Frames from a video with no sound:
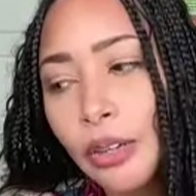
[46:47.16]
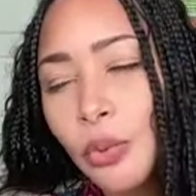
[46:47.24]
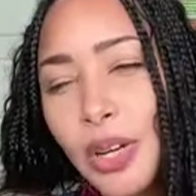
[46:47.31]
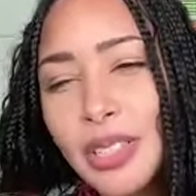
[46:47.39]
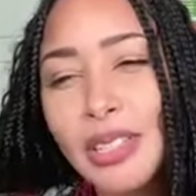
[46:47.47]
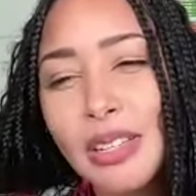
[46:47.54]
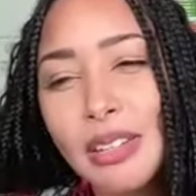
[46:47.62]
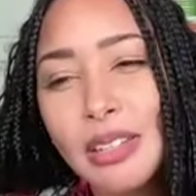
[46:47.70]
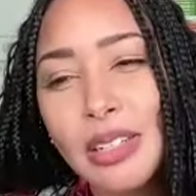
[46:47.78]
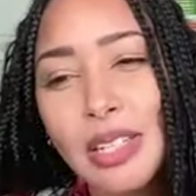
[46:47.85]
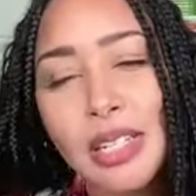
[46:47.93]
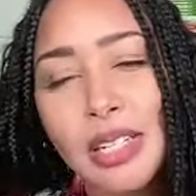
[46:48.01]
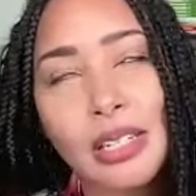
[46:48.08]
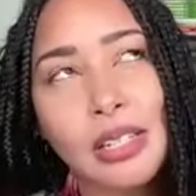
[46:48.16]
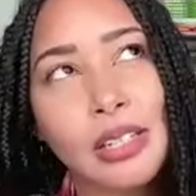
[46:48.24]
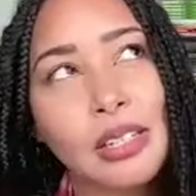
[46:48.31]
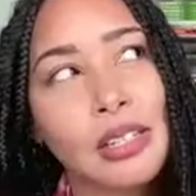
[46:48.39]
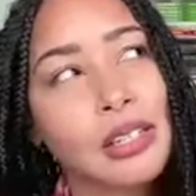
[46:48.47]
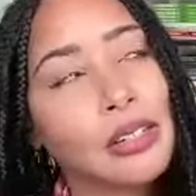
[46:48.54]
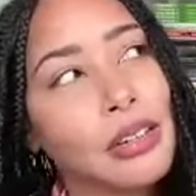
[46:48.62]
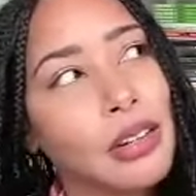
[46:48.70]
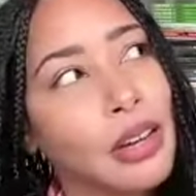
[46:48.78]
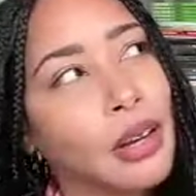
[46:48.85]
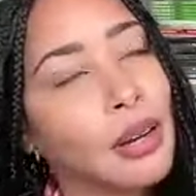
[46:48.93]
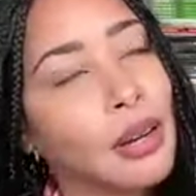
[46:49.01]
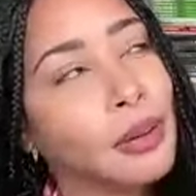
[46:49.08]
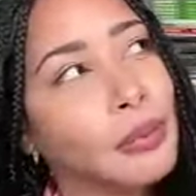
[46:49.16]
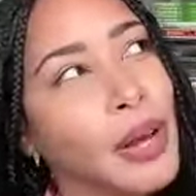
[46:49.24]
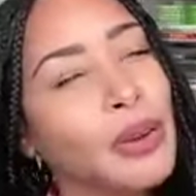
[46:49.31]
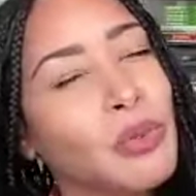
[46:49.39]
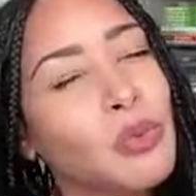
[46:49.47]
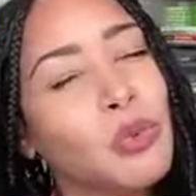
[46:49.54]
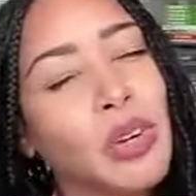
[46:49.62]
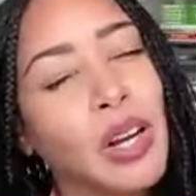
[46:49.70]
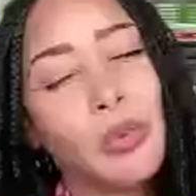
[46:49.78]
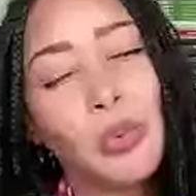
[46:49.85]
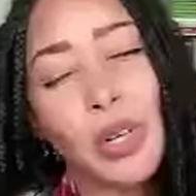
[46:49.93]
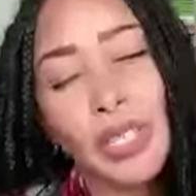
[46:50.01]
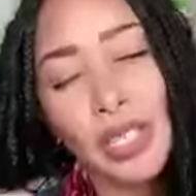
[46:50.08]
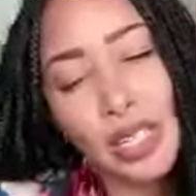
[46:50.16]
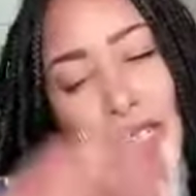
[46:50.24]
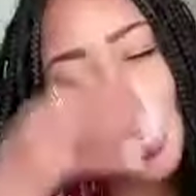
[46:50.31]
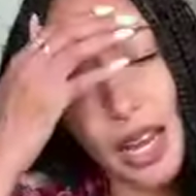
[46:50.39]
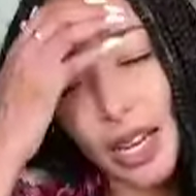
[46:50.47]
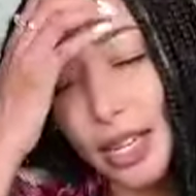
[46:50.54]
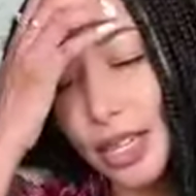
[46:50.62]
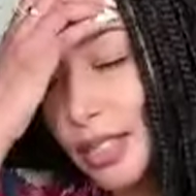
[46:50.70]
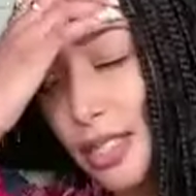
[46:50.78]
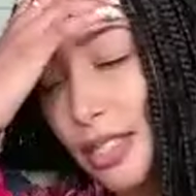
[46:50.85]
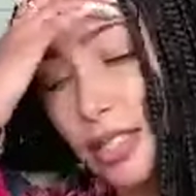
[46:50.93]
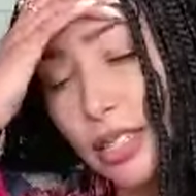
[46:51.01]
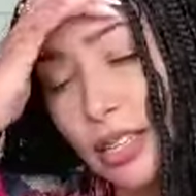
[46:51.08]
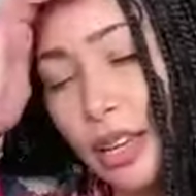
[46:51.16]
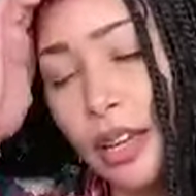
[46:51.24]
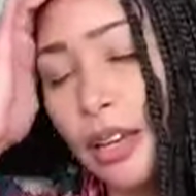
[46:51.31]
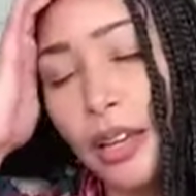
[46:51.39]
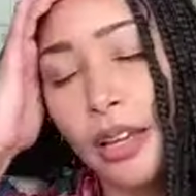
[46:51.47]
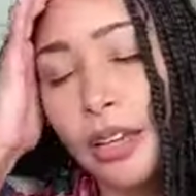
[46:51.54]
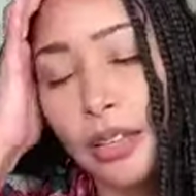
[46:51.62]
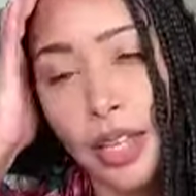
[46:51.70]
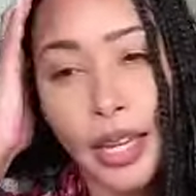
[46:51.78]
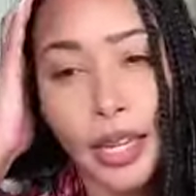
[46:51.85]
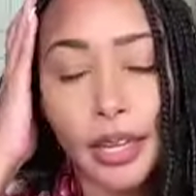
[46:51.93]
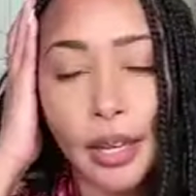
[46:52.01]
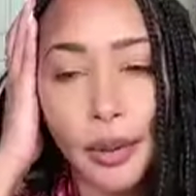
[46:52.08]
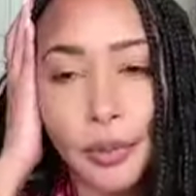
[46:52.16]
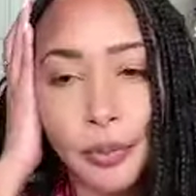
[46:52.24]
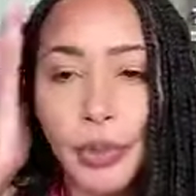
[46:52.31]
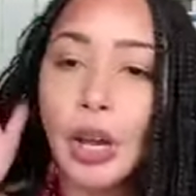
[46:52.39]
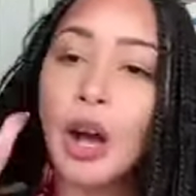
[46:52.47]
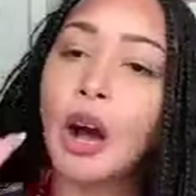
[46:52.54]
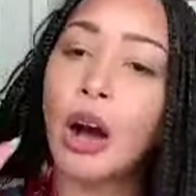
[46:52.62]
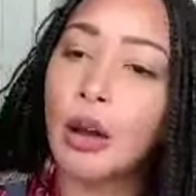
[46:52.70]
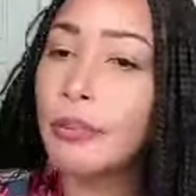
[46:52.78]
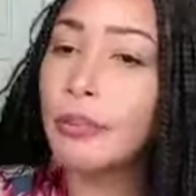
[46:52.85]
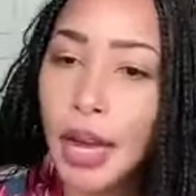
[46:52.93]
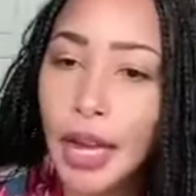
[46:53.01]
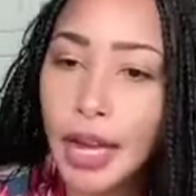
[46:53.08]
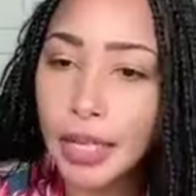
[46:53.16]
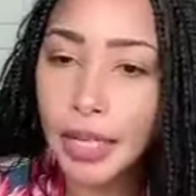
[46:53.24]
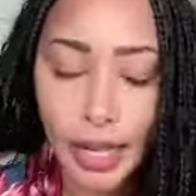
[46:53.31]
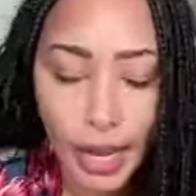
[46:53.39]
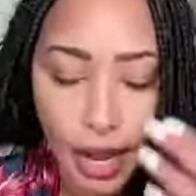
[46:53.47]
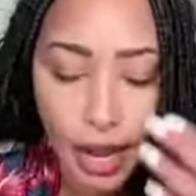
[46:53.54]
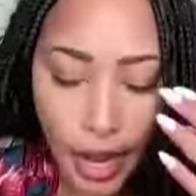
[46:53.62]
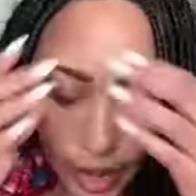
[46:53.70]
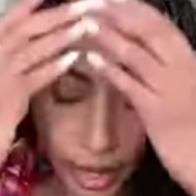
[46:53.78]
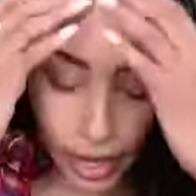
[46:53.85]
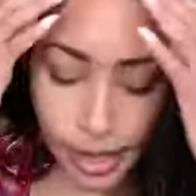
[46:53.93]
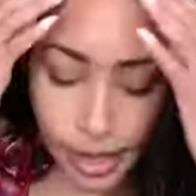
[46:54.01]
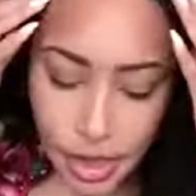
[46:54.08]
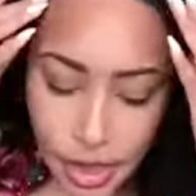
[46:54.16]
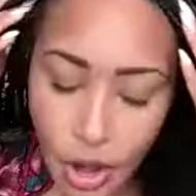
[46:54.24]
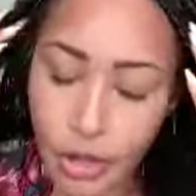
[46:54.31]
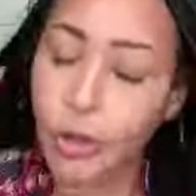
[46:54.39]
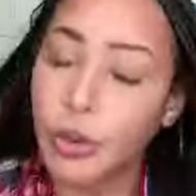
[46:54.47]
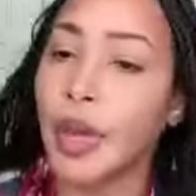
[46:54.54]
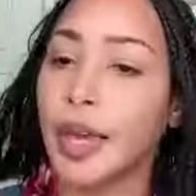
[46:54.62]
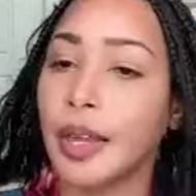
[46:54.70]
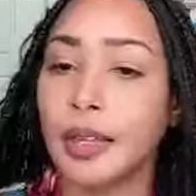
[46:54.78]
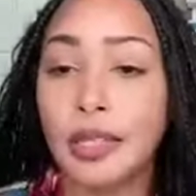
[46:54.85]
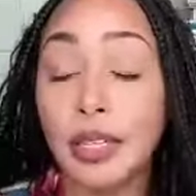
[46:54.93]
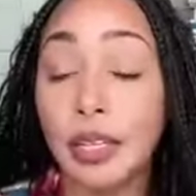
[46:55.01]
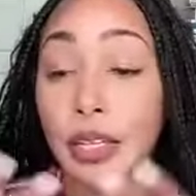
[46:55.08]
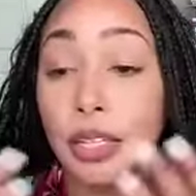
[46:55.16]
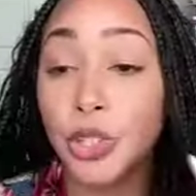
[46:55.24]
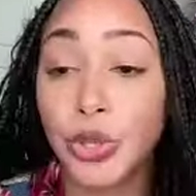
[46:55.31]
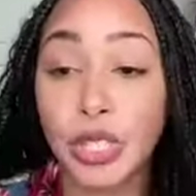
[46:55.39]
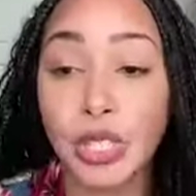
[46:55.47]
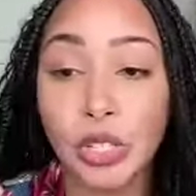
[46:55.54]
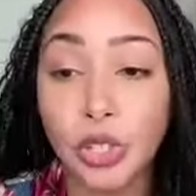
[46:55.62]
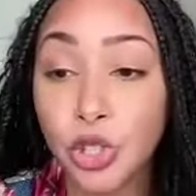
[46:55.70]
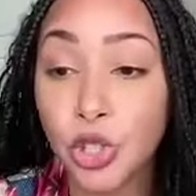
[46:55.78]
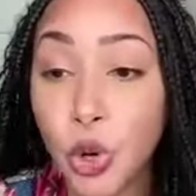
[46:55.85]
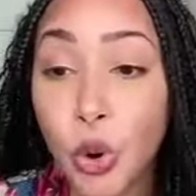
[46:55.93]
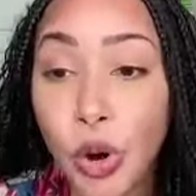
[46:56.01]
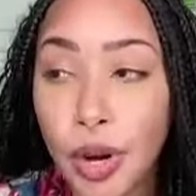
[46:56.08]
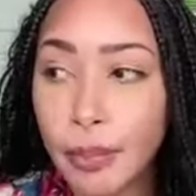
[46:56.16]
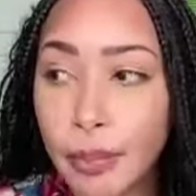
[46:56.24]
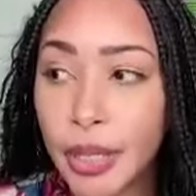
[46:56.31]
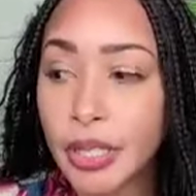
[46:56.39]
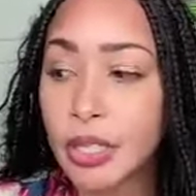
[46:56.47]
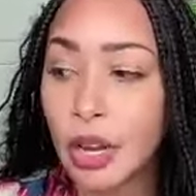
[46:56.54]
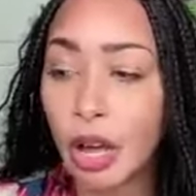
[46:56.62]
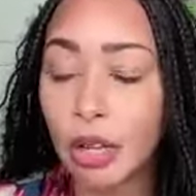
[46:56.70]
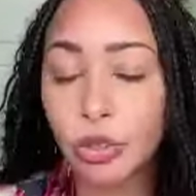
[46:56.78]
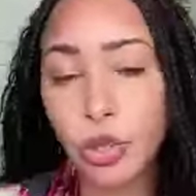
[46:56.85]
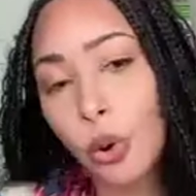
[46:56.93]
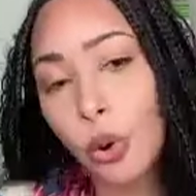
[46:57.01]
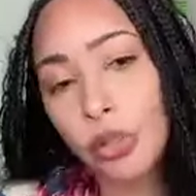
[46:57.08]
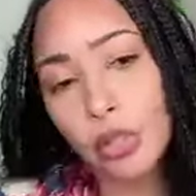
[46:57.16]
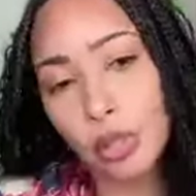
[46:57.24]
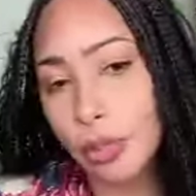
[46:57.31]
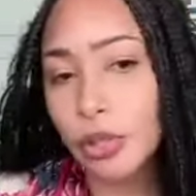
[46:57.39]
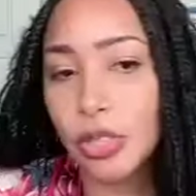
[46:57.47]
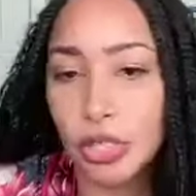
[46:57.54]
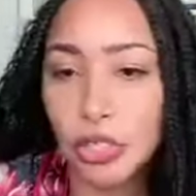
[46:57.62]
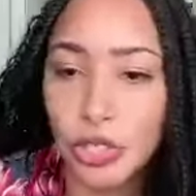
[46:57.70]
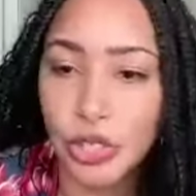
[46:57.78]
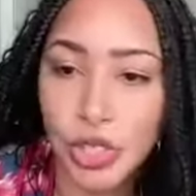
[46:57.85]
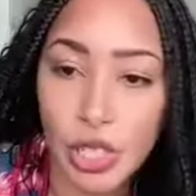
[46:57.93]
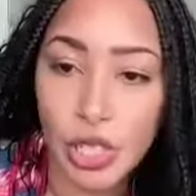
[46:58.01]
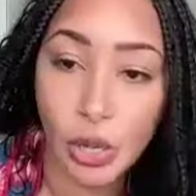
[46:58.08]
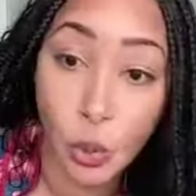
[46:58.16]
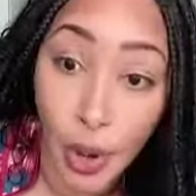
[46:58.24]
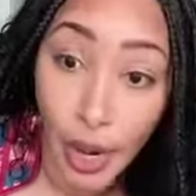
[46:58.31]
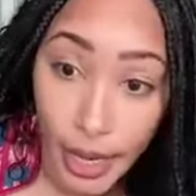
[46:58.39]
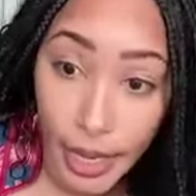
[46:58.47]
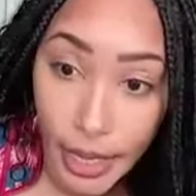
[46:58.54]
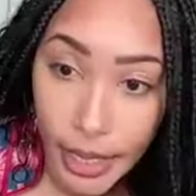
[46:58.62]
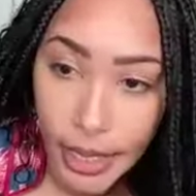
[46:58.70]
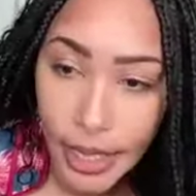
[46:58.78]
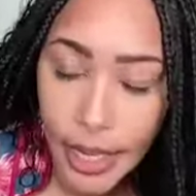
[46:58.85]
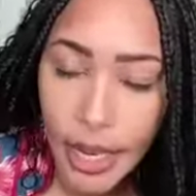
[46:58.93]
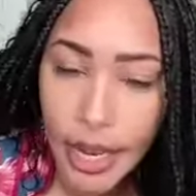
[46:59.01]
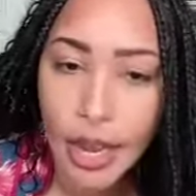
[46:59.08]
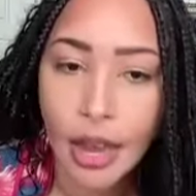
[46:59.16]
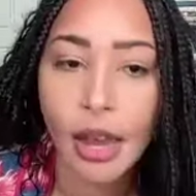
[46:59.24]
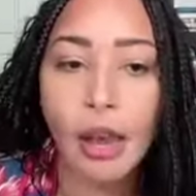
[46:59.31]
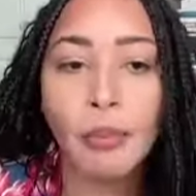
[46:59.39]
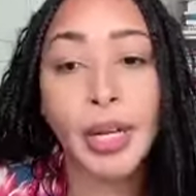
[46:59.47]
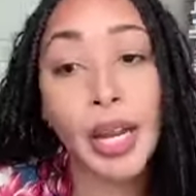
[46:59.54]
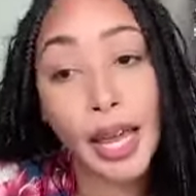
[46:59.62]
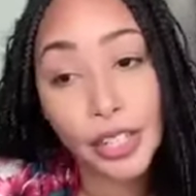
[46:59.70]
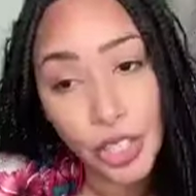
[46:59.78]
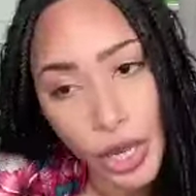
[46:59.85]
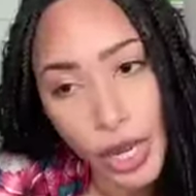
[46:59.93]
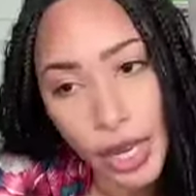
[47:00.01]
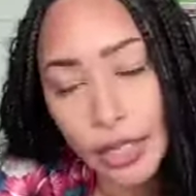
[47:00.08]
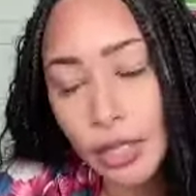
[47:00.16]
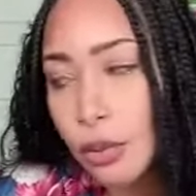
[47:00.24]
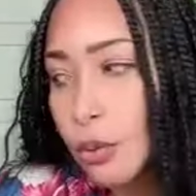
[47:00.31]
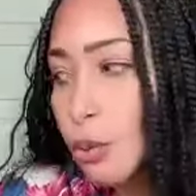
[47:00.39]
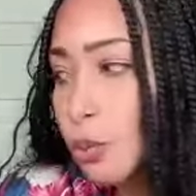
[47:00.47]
wasn't I wasn't as like caught by. Like I thought, okay, this is an interesting story, but it's not told in the most interesting way. But Educated